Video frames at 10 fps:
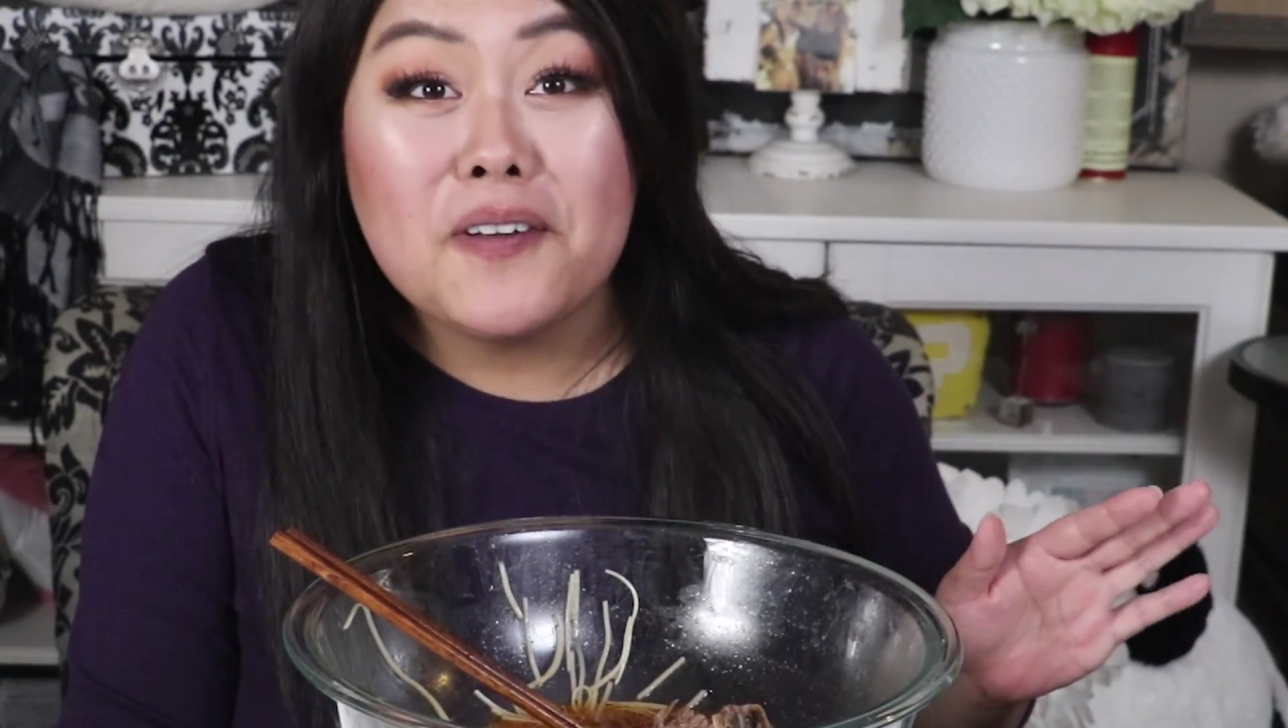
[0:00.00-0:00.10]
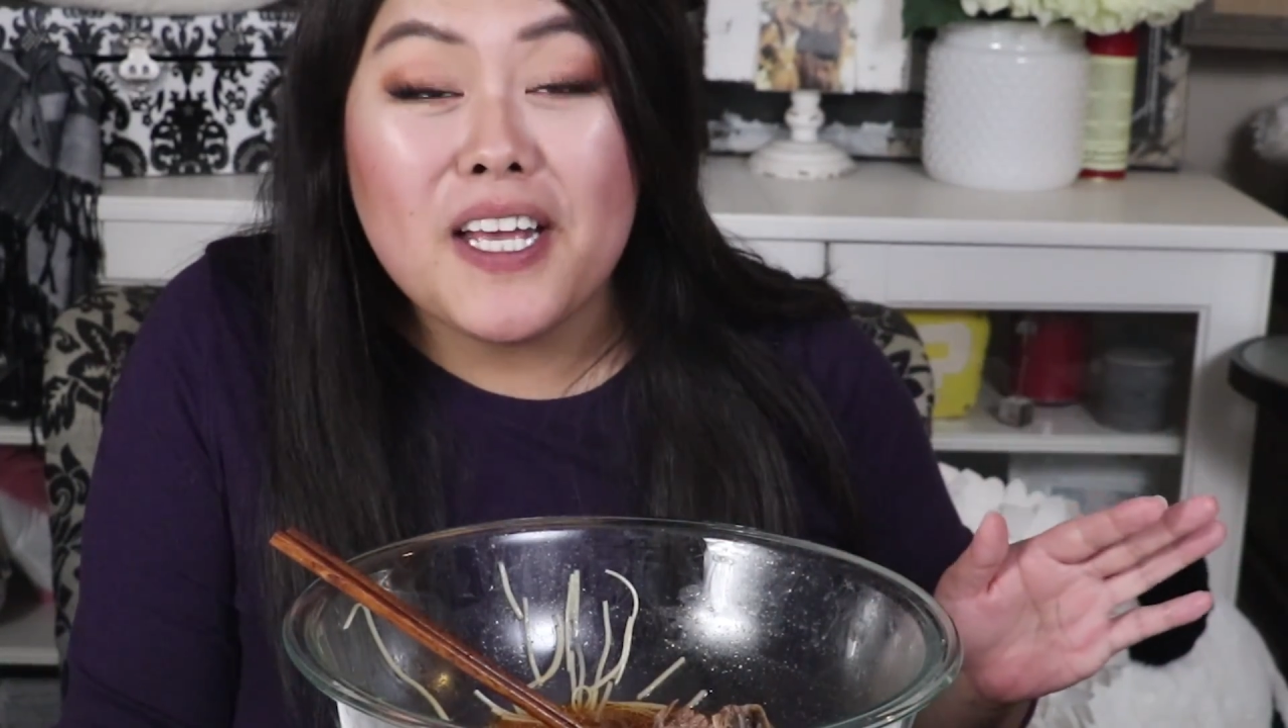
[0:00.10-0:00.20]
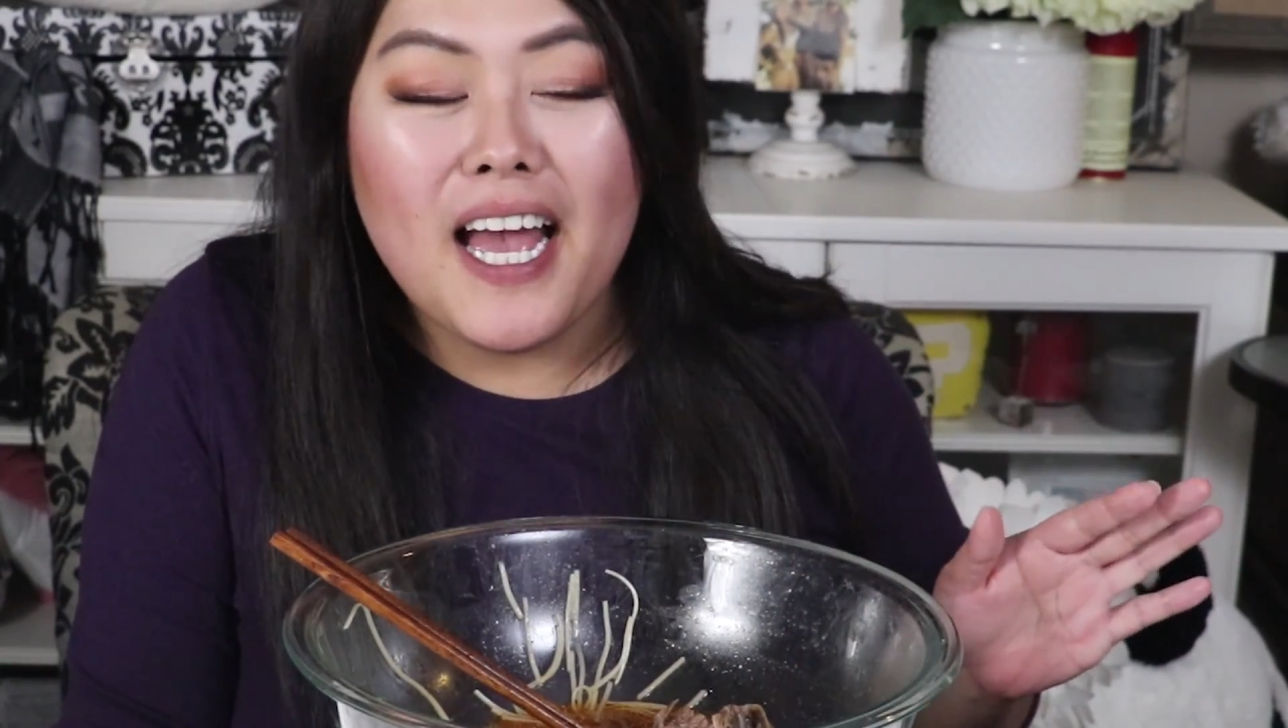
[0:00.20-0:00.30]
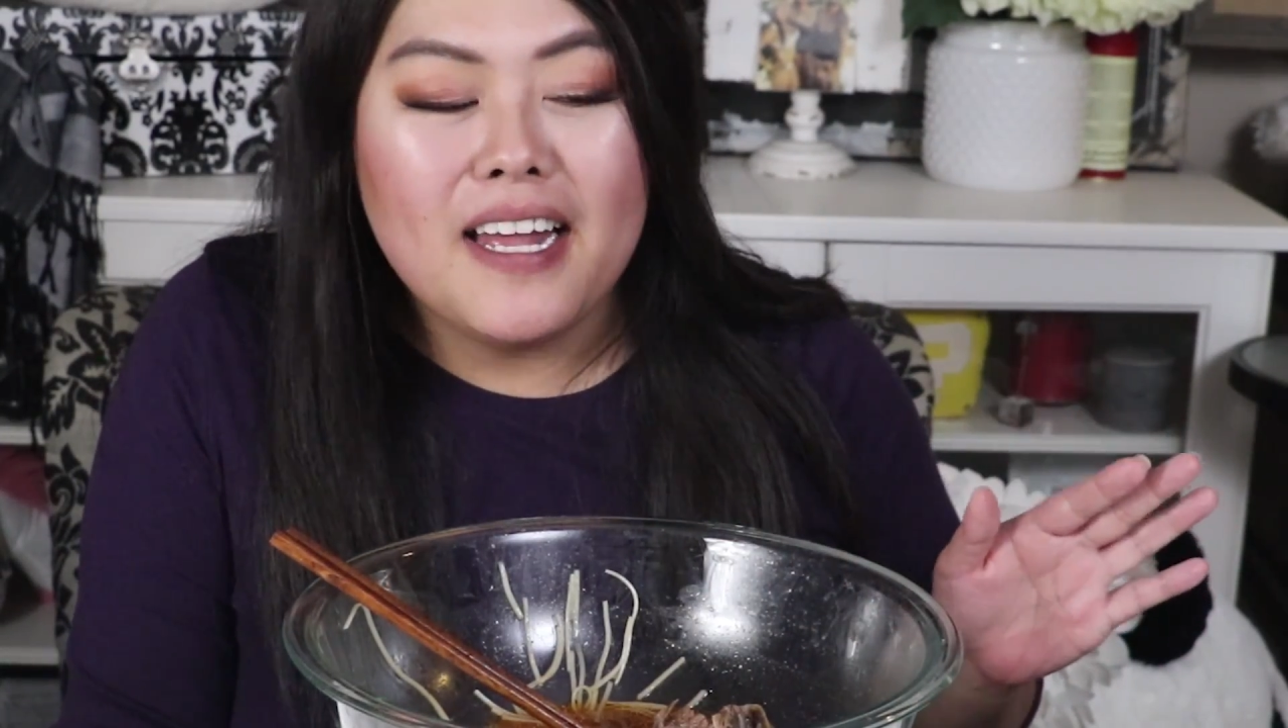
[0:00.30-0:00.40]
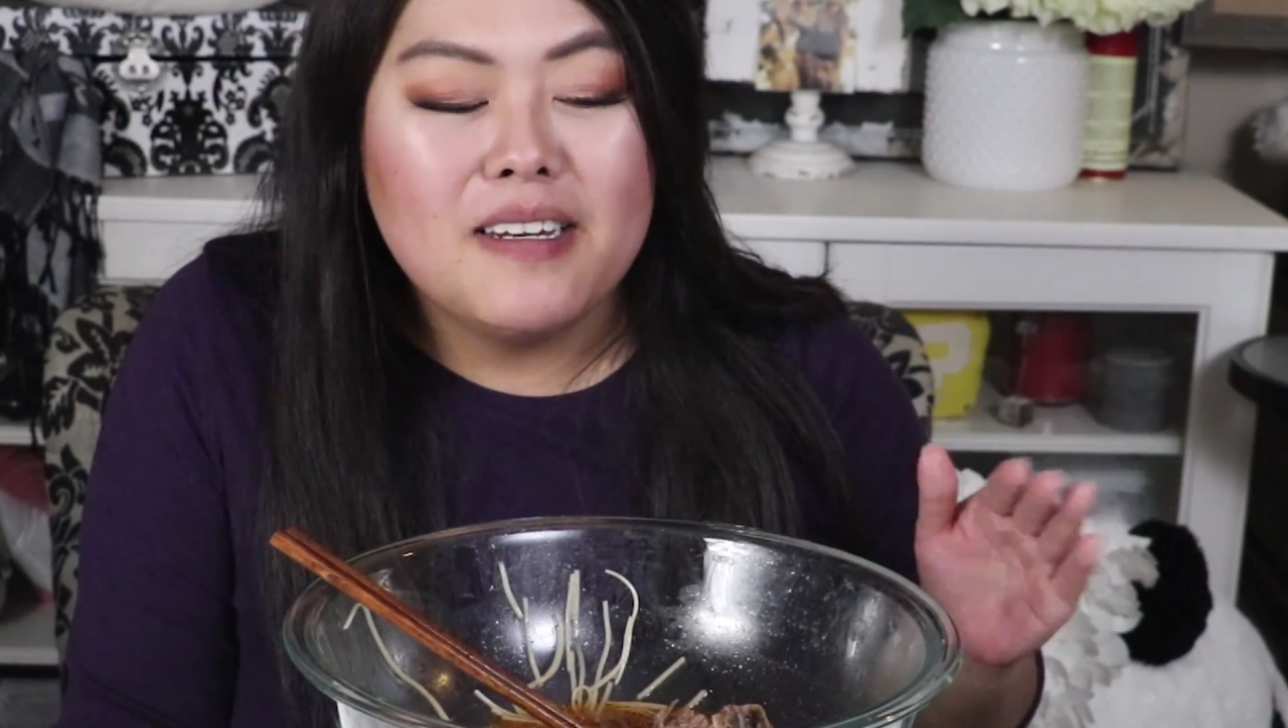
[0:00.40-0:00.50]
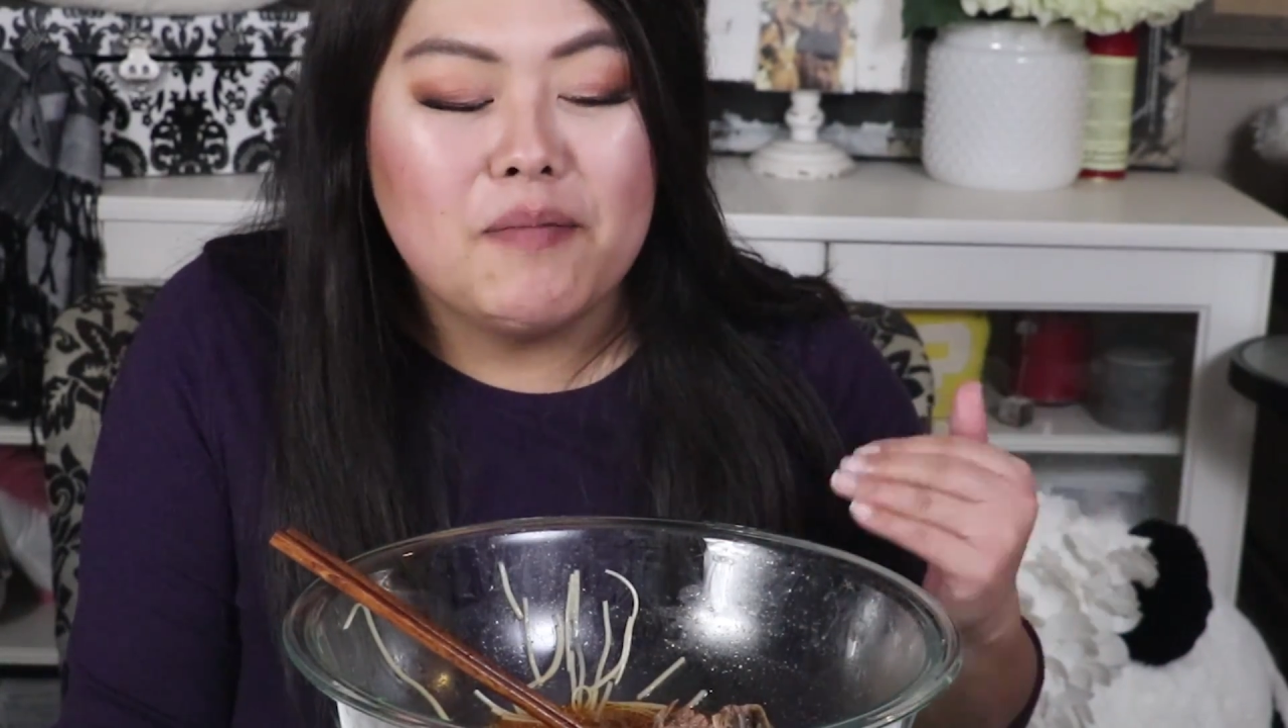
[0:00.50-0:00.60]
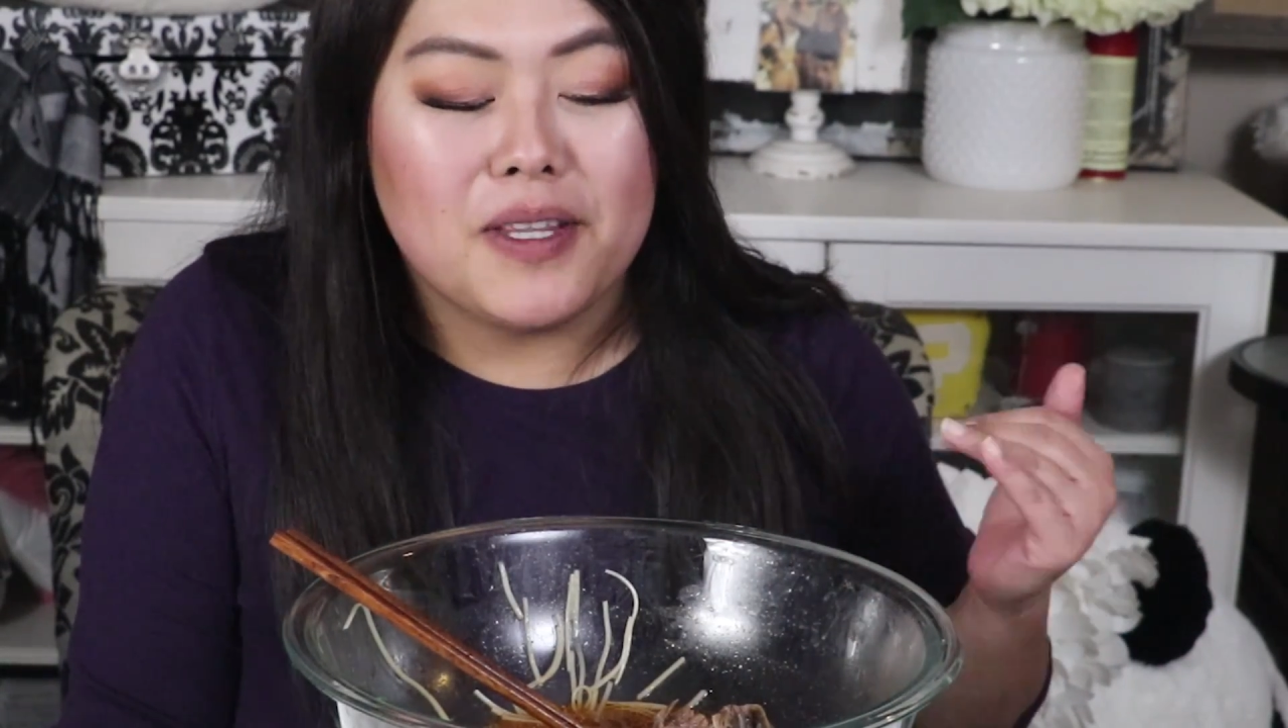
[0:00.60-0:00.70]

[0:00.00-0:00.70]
again,